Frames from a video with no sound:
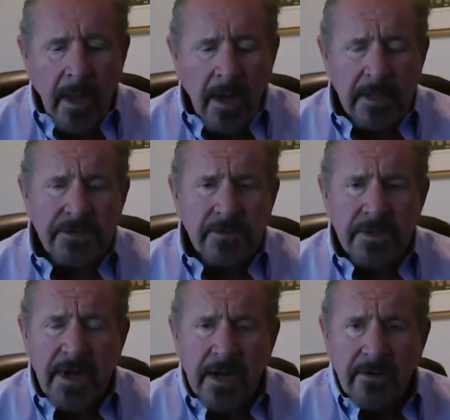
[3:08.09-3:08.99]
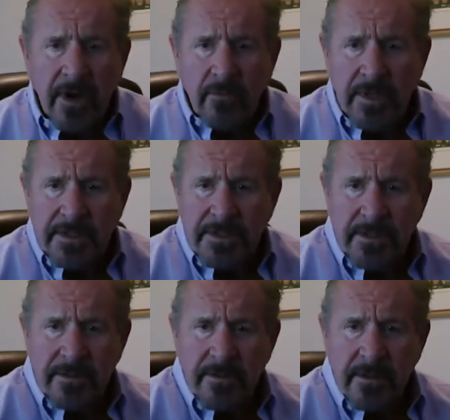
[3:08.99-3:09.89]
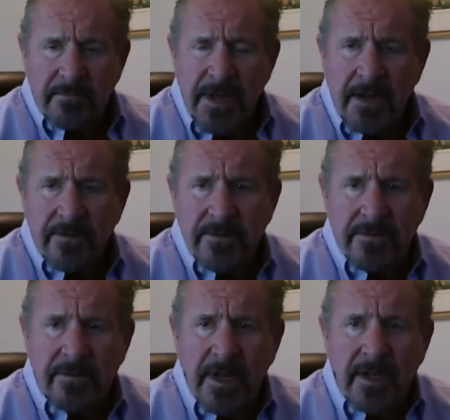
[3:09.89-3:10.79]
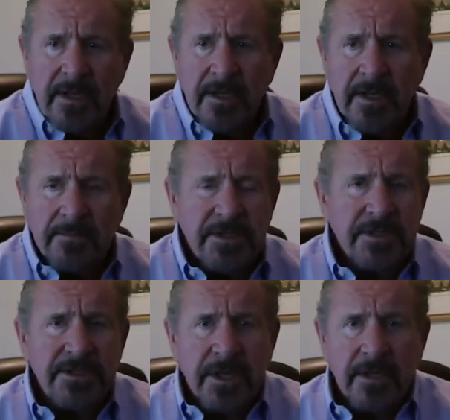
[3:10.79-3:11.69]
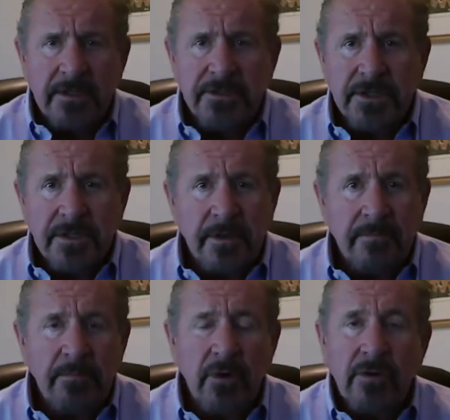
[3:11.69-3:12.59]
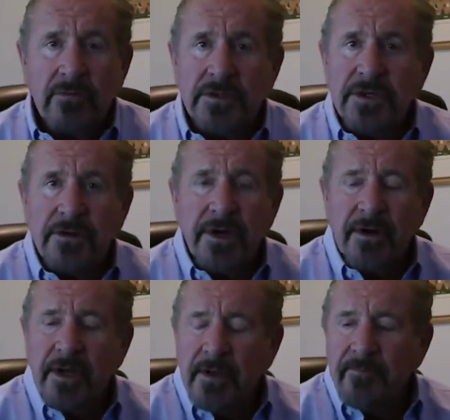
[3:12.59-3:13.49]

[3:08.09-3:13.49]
Also, the doctor I went to, Dr. Disick, he's in the Boca Raton area.